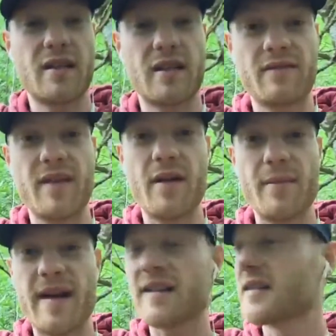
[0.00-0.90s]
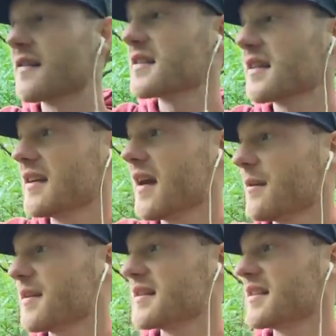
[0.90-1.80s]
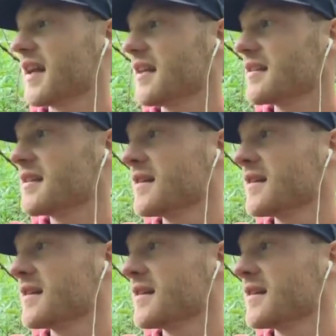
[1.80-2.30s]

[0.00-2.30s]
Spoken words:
fell back into this unhappy state,